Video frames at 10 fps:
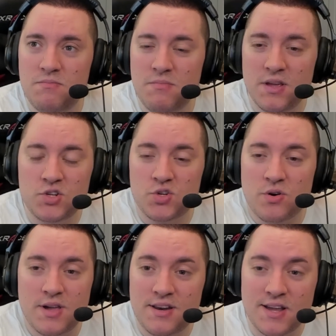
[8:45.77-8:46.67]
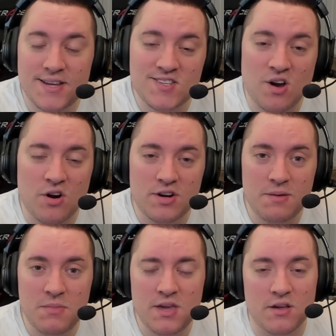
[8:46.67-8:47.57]
enjoy a nice hearty
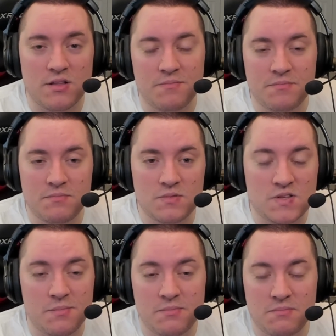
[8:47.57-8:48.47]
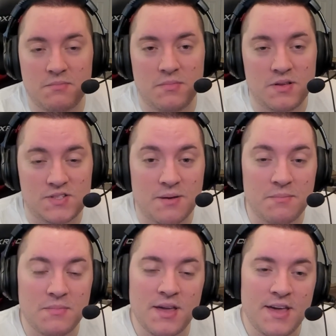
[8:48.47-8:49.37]
meal, some
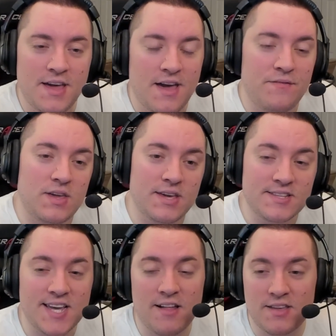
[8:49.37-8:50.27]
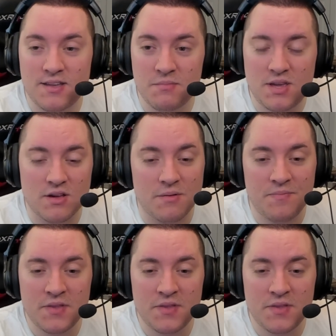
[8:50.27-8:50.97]
heavy Italian meal.